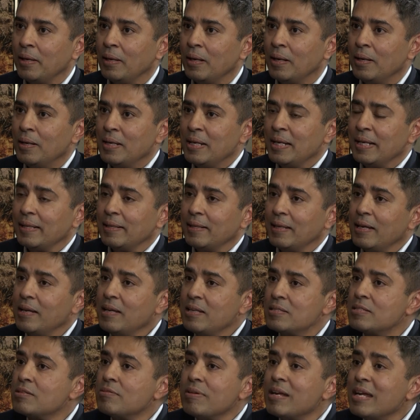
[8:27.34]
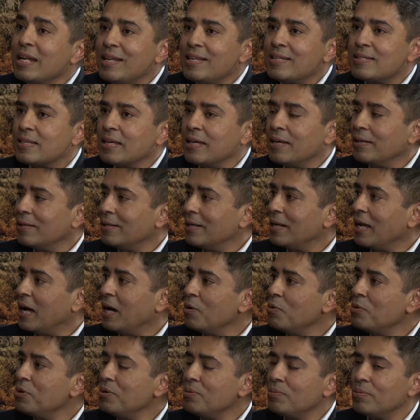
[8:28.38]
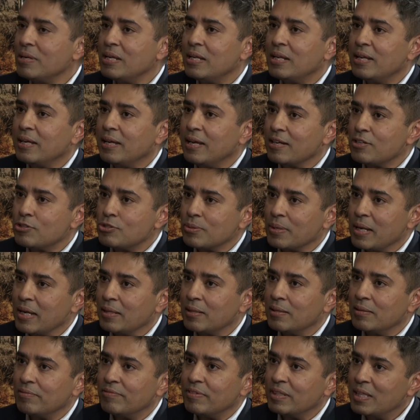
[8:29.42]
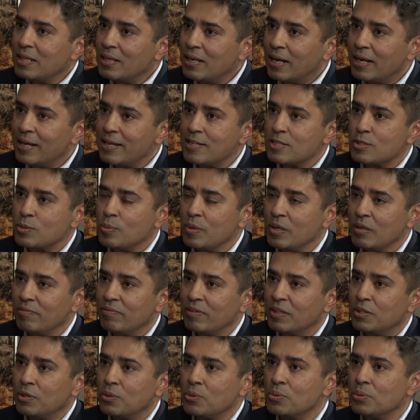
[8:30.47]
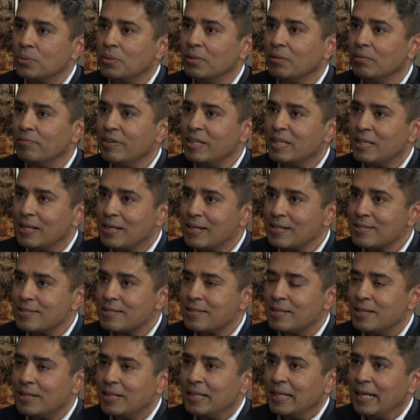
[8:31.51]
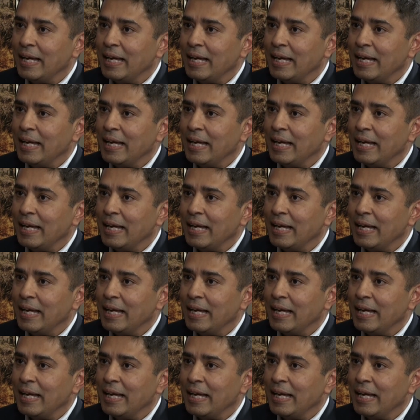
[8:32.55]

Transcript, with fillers: you know, it's really saying that how do you really get together with an ISV, with Google, with us,